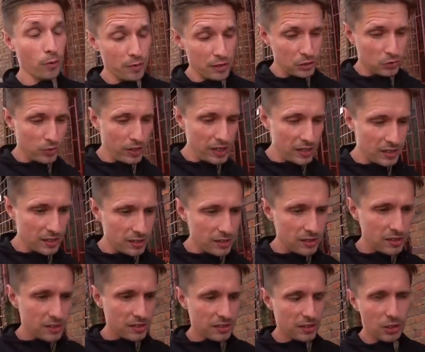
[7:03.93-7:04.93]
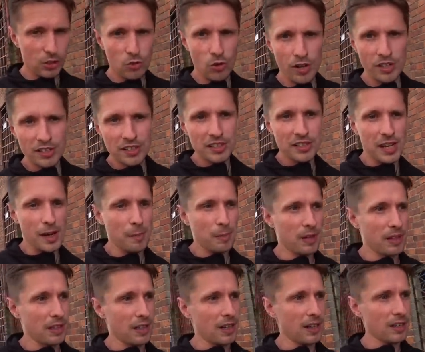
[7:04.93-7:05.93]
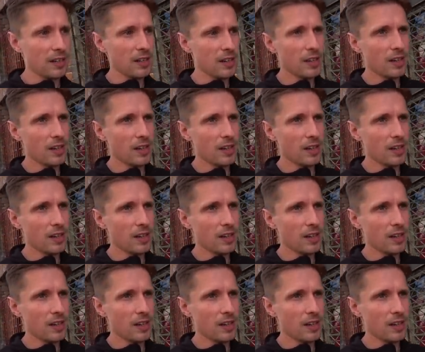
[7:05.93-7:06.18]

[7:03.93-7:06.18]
obvious reasons. The crisis happening there.